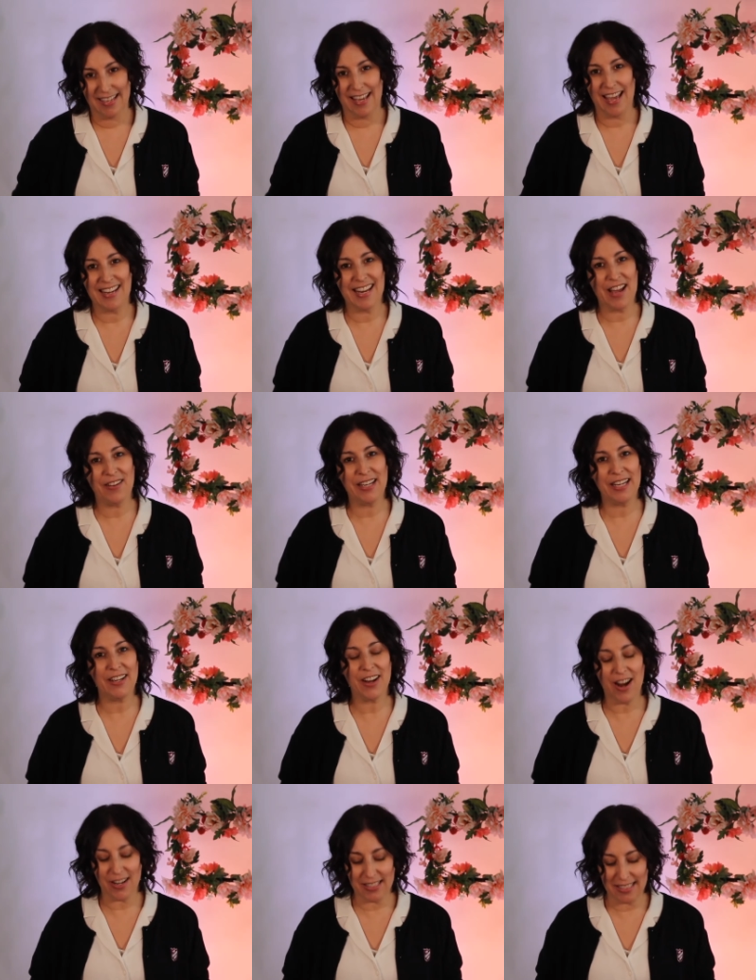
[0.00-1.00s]
And now
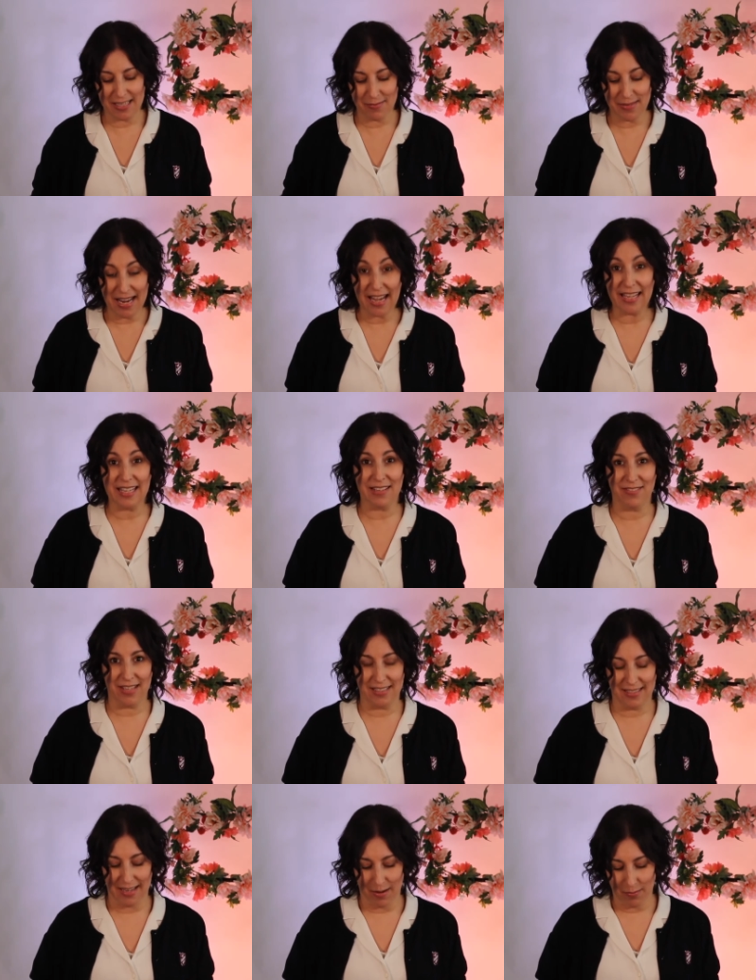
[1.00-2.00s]
here are some negative
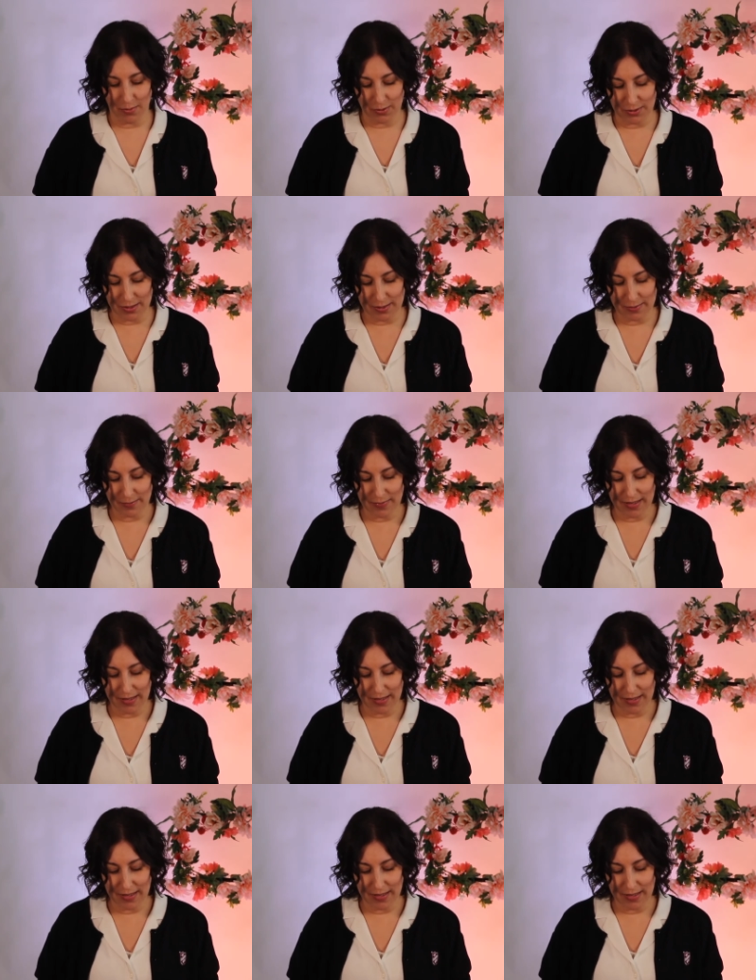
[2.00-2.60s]
examples.